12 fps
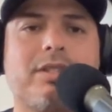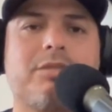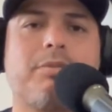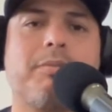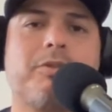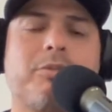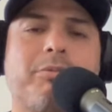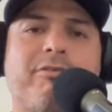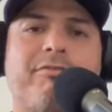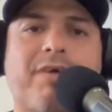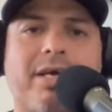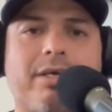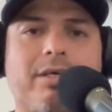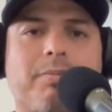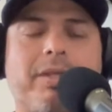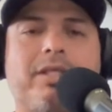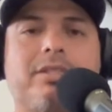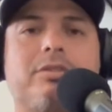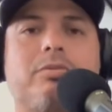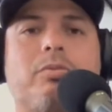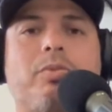These people should be fired because